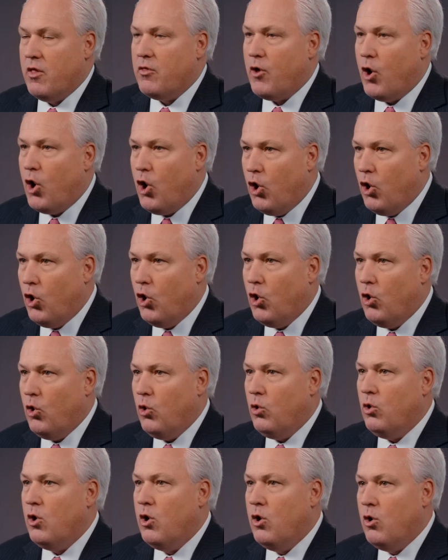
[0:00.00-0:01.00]
The
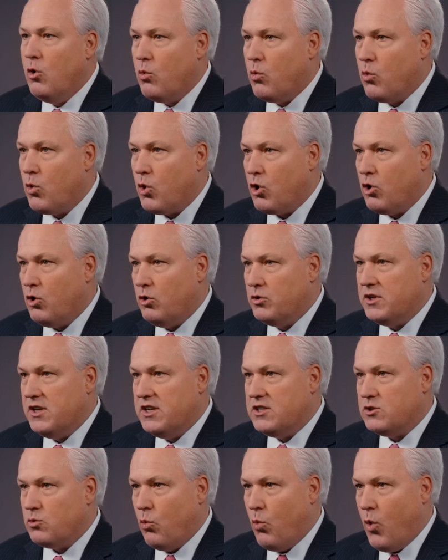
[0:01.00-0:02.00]
whole world
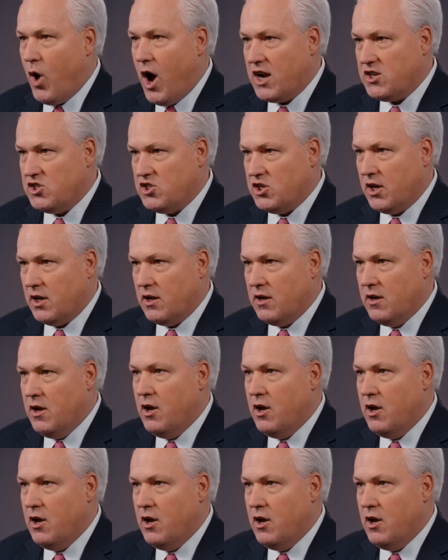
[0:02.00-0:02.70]
is watching.